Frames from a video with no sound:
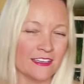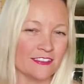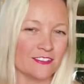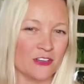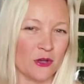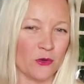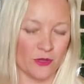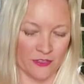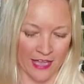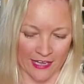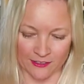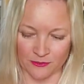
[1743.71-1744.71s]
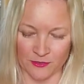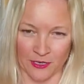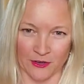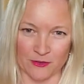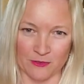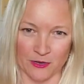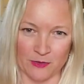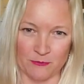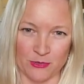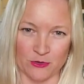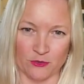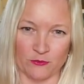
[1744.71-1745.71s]
So that is very, very
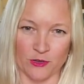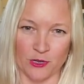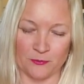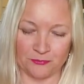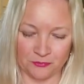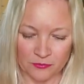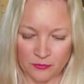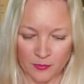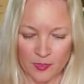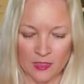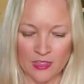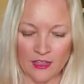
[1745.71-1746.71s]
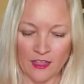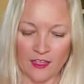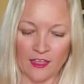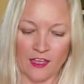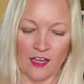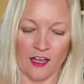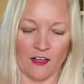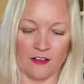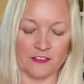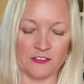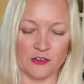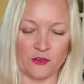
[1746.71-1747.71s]
beautiful.
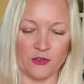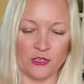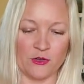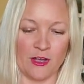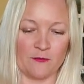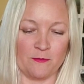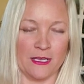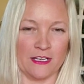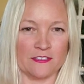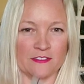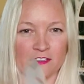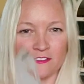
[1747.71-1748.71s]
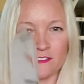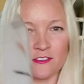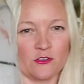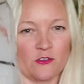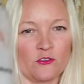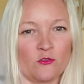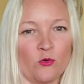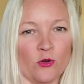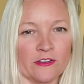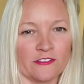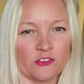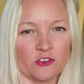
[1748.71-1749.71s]
Also, you have picked this
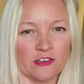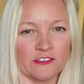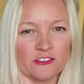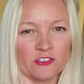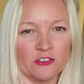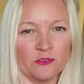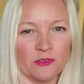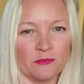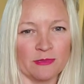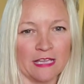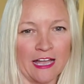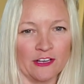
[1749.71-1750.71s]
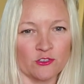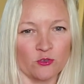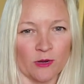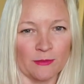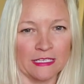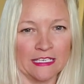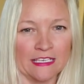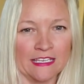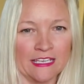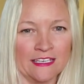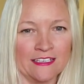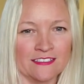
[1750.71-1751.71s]
quartz crystal with black tourmaline
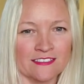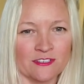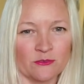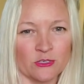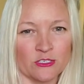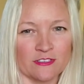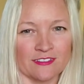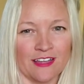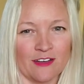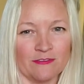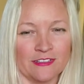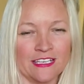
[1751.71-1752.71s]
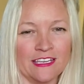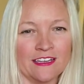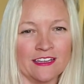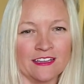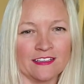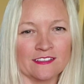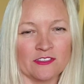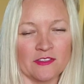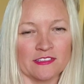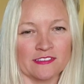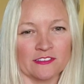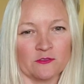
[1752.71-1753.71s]
in it, which is lovely. So
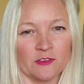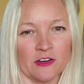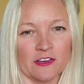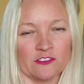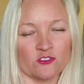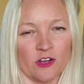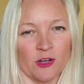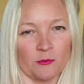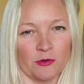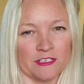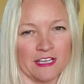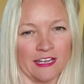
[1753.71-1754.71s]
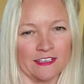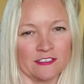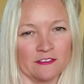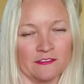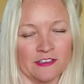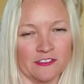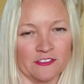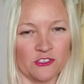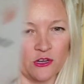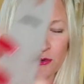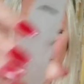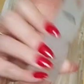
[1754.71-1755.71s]
this is a very strong protective
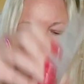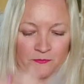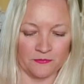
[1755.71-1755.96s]
stone.